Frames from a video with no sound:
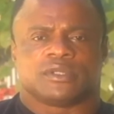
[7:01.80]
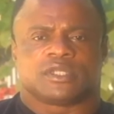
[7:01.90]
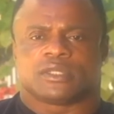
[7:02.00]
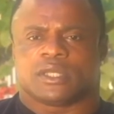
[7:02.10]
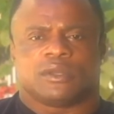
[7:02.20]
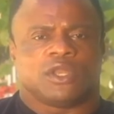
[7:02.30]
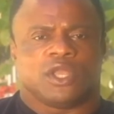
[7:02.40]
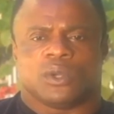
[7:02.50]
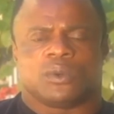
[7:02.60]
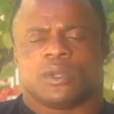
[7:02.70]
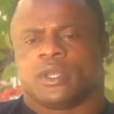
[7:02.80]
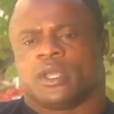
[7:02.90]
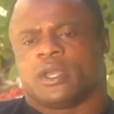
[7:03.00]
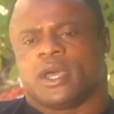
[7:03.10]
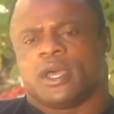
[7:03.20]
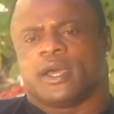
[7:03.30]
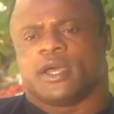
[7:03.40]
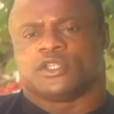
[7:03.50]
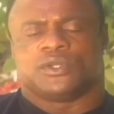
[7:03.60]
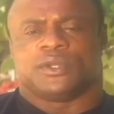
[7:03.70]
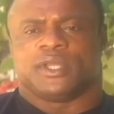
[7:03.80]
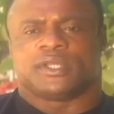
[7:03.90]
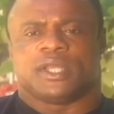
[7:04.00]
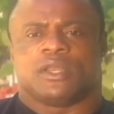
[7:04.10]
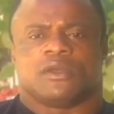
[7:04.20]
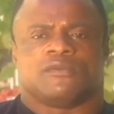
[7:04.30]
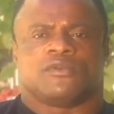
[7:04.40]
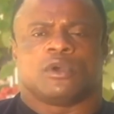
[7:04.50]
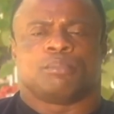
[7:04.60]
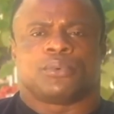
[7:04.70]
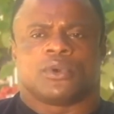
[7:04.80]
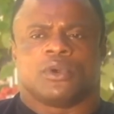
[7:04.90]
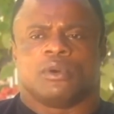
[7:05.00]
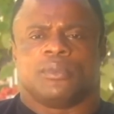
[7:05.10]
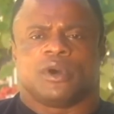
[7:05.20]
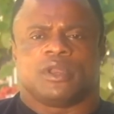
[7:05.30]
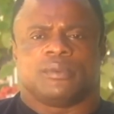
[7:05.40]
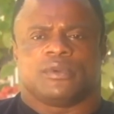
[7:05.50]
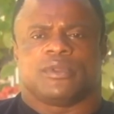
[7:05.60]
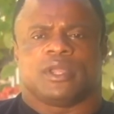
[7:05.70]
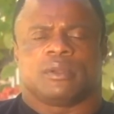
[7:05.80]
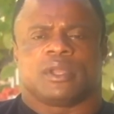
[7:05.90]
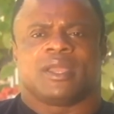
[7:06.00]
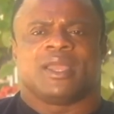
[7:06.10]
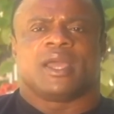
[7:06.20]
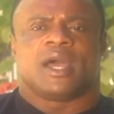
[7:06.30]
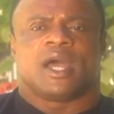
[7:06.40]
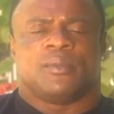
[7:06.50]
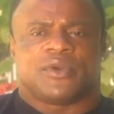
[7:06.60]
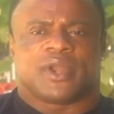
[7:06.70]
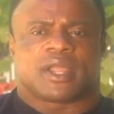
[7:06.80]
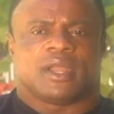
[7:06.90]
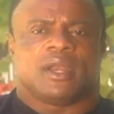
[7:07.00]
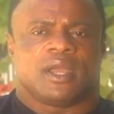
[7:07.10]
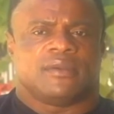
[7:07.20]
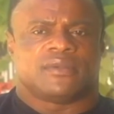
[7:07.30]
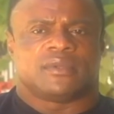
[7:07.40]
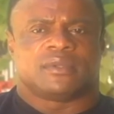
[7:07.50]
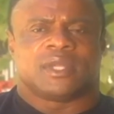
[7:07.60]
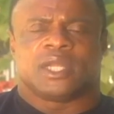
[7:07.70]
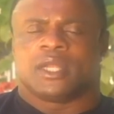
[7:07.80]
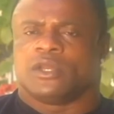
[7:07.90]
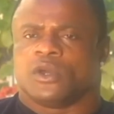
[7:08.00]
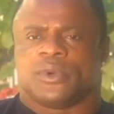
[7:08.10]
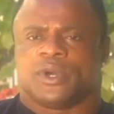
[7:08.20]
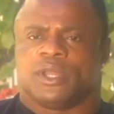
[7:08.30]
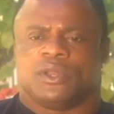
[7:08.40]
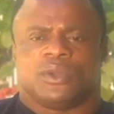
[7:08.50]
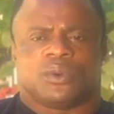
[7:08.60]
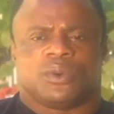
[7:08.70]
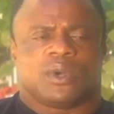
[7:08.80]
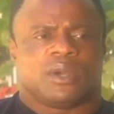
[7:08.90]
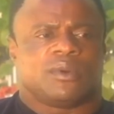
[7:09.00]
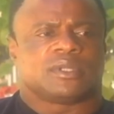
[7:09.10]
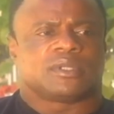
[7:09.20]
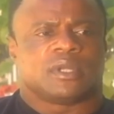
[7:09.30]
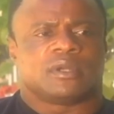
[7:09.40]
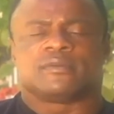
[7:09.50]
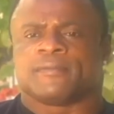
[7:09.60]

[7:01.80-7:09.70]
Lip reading: just new to the scene of pro bodybuilding, American level. Nobody knew who I was, so